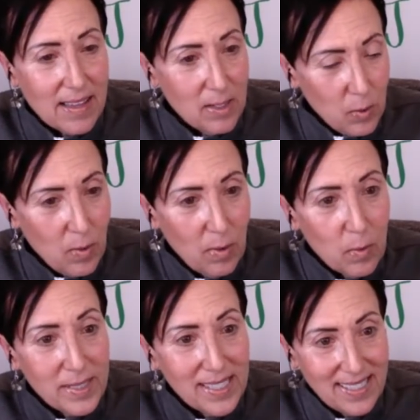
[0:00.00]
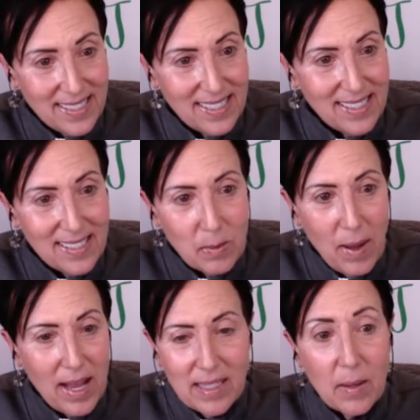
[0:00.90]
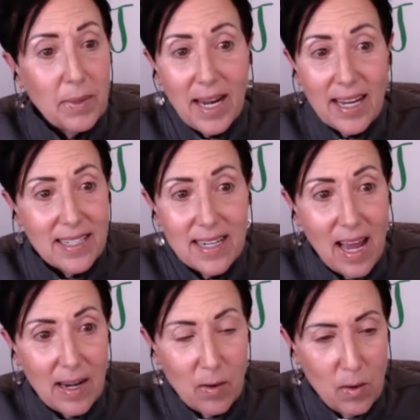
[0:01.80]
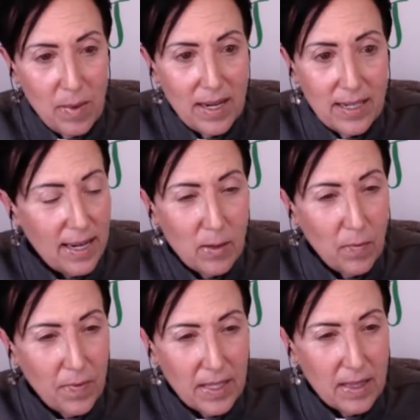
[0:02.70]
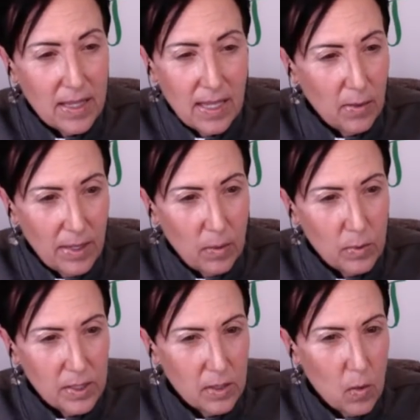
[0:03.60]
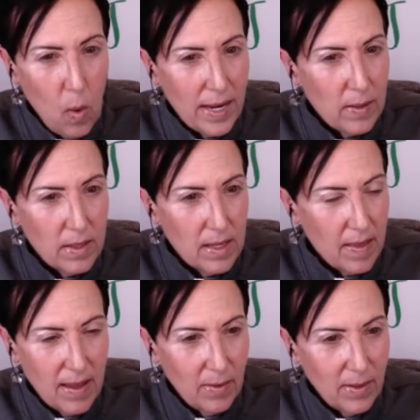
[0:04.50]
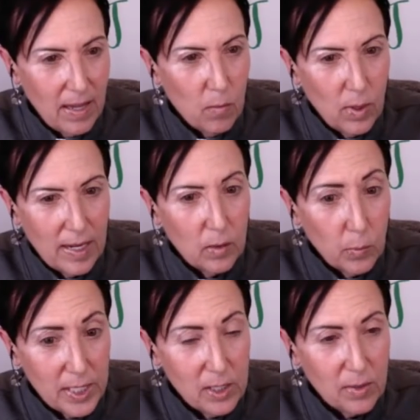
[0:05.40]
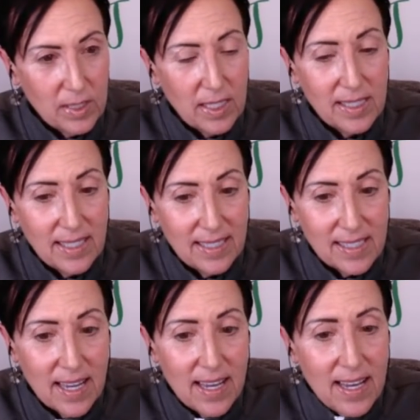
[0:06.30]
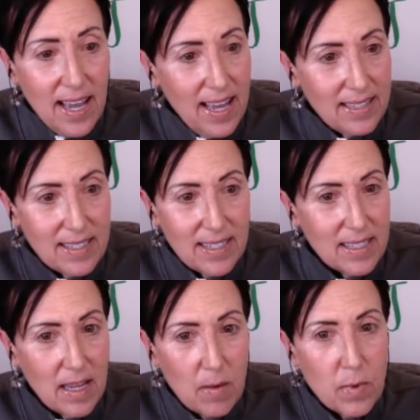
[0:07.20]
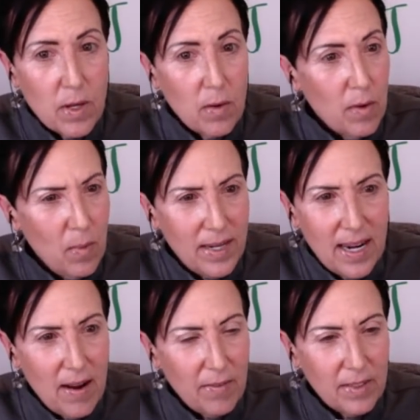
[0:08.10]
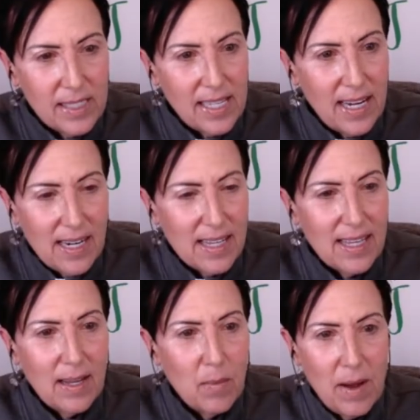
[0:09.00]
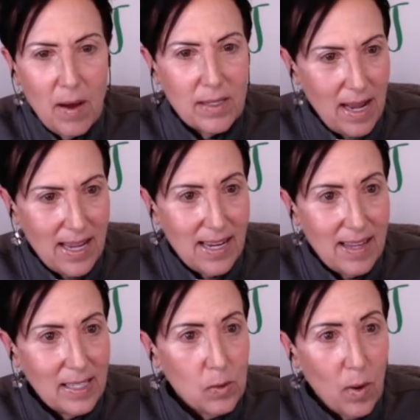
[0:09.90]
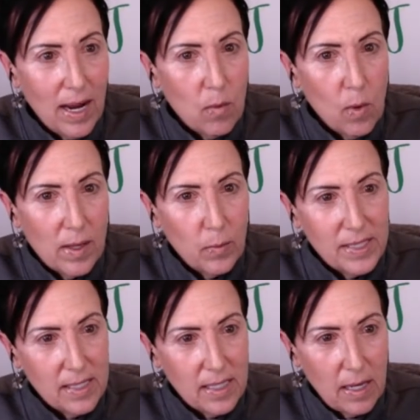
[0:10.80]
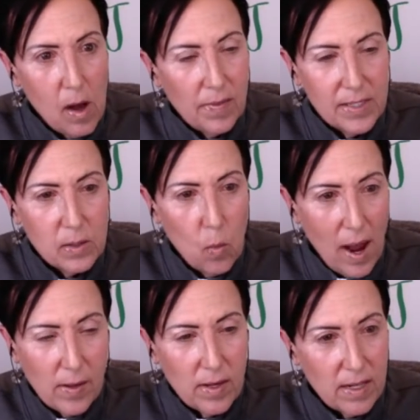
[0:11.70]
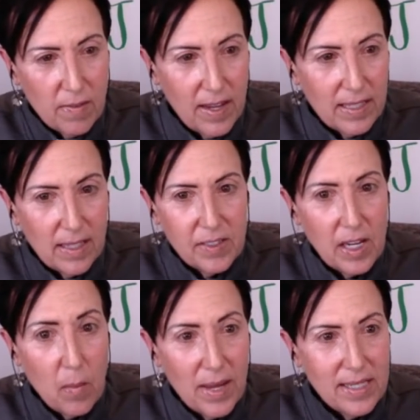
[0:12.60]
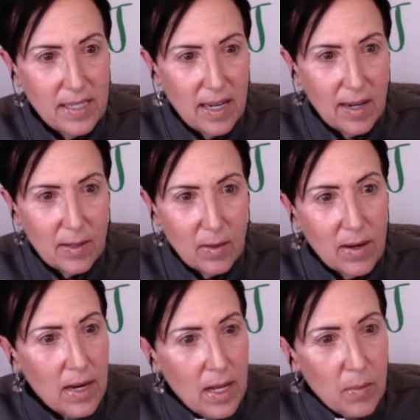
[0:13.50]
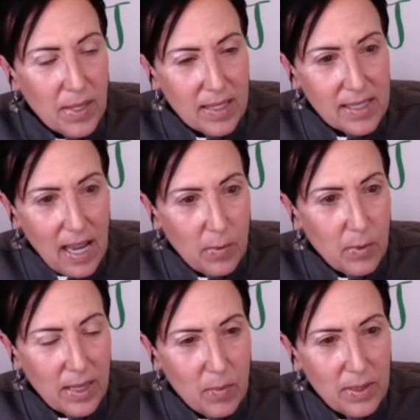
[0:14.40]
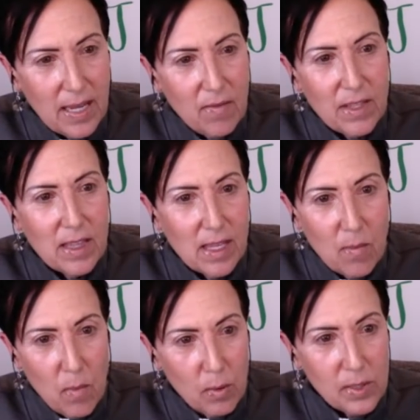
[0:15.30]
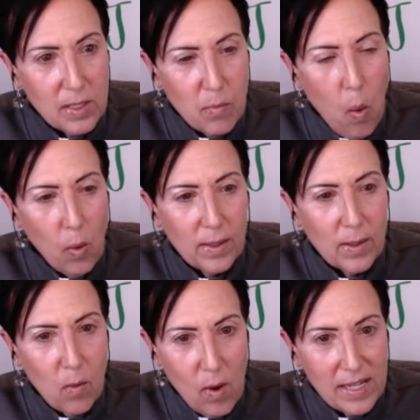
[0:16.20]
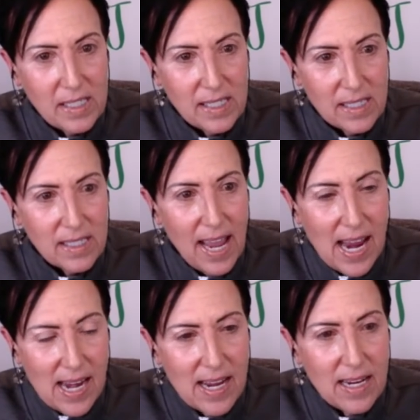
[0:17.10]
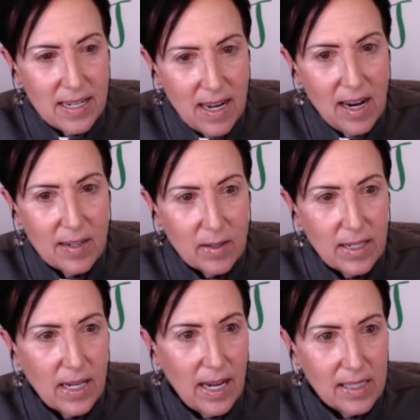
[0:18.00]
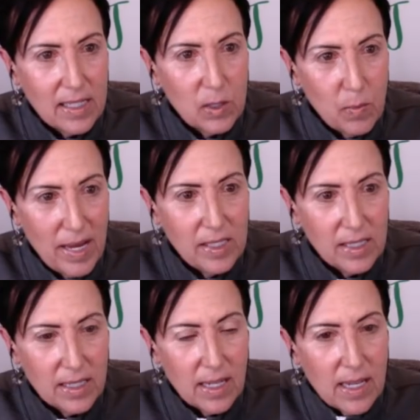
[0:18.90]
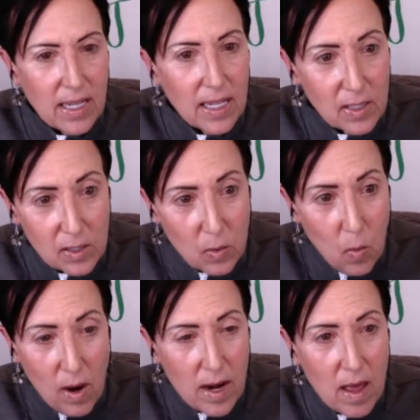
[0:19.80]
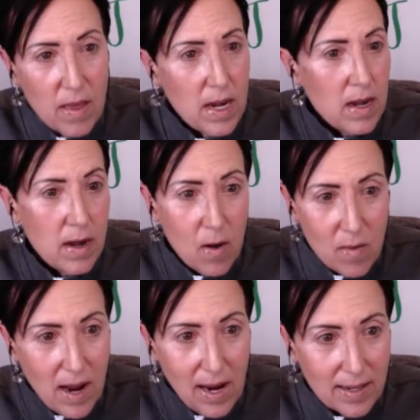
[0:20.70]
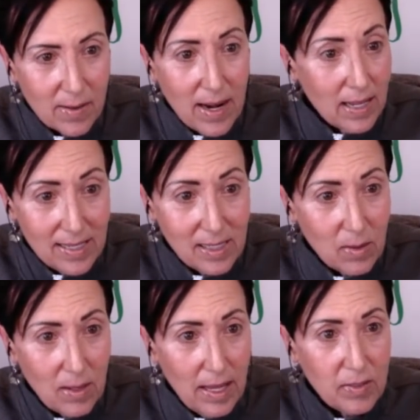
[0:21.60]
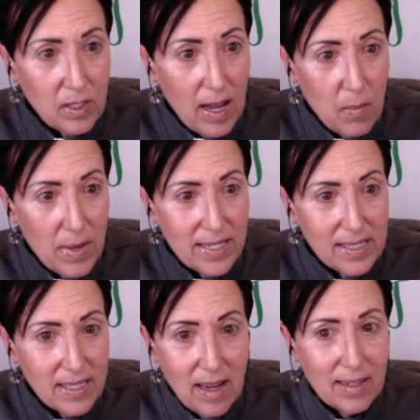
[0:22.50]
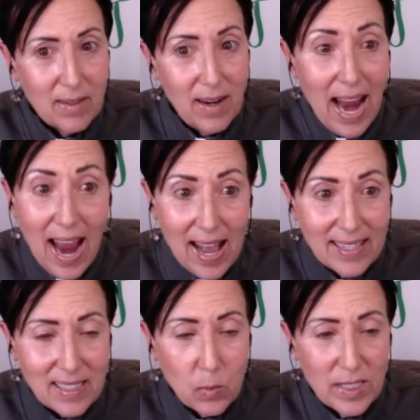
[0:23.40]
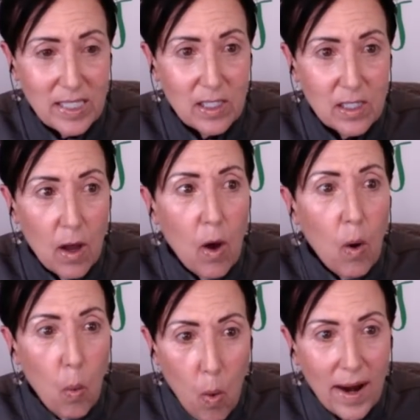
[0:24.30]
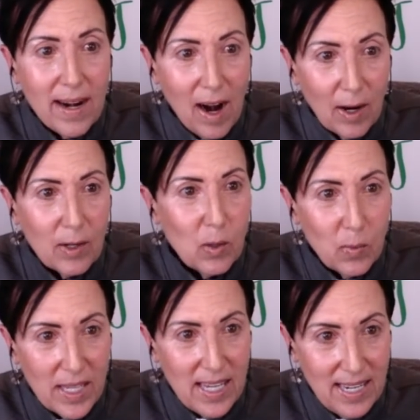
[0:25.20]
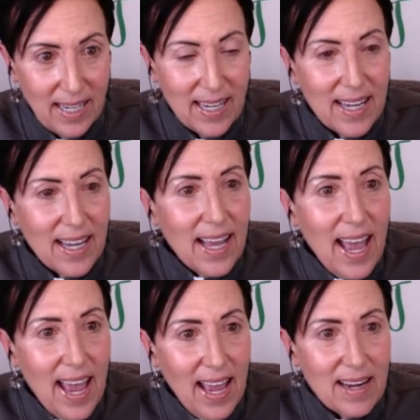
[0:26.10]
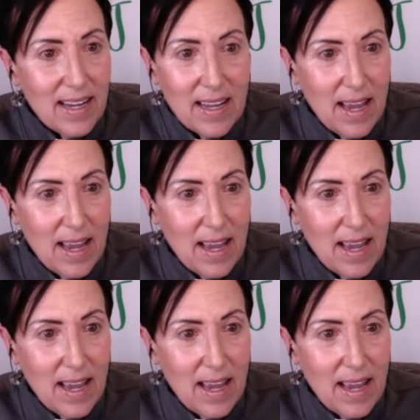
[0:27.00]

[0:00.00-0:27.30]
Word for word: True North was in existence back then, but I did not know about it. And I don't think the internet was quite there yet where I could research these things. And, you know, no one had ever said anything about diet. And that's why one of the reasons I call this why you need to find a lifestyle medicine doctor, because I really believe that the most important question any doctor can ask his patient is the one that no doctor, unless they're a lifestyle medicine doctor, asks, which is, what are you eating? And